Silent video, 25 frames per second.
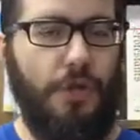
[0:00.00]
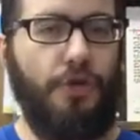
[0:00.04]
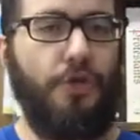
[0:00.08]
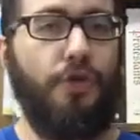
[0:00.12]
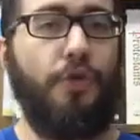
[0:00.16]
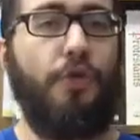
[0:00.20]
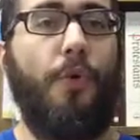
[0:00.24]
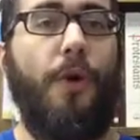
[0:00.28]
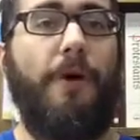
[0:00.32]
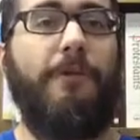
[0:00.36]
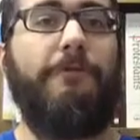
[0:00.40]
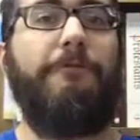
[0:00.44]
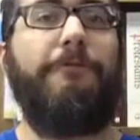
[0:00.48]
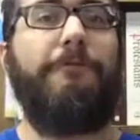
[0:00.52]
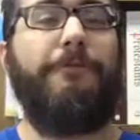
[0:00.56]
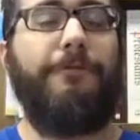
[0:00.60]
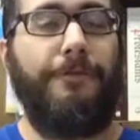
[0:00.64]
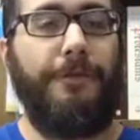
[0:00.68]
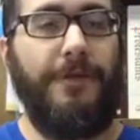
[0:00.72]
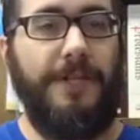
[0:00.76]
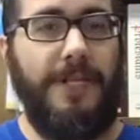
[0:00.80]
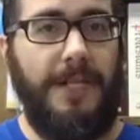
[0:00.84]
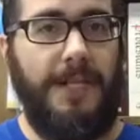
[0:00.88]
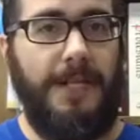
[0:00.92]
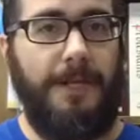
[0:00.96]
You are
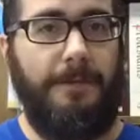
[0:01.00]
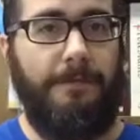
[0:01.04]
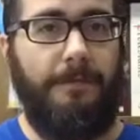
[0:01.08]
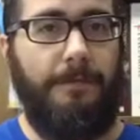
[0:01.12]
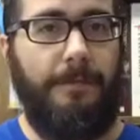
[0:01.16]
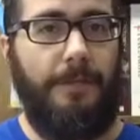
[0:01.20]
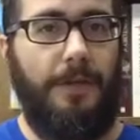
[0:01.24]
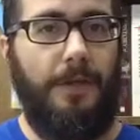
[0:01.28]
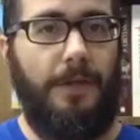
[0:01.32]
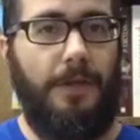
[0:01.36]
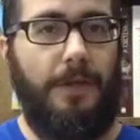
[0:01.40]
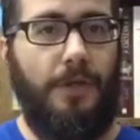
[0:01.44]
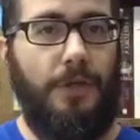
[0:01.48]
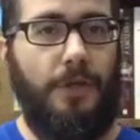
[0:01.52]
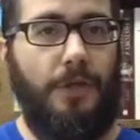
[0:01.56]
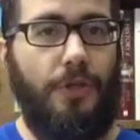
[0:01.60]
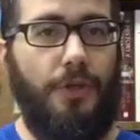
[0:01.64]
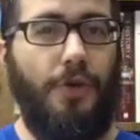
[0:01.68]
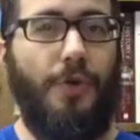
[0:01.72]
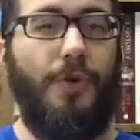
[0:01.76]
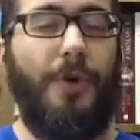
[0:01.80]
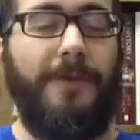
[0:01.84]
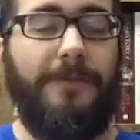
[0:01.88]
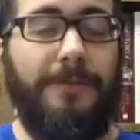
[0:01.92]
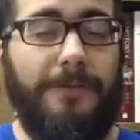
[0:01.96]
free
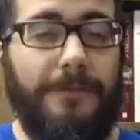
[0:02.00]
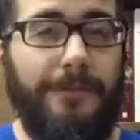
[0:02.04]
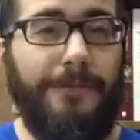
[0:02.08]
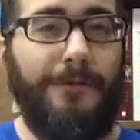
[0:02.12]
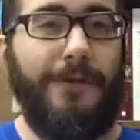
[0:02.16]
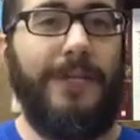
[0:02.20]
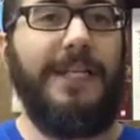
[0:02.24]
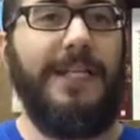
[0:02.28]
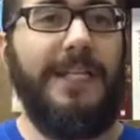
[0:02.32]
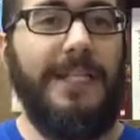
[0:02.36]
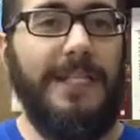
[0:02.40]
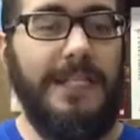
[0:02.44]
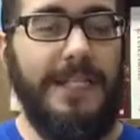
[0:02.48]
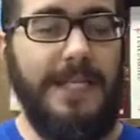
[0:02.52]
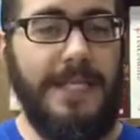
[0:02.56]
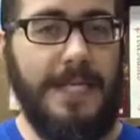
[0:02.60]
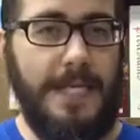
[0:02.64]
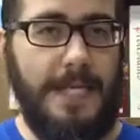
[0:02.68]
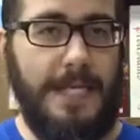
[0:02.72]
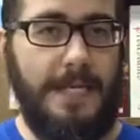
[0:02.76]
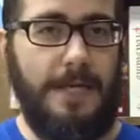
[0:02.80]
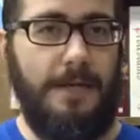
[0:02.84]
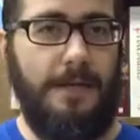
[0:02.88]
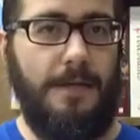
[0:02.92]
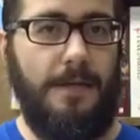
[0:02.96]
you are free
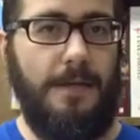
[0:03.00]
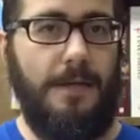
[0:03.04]
indeed.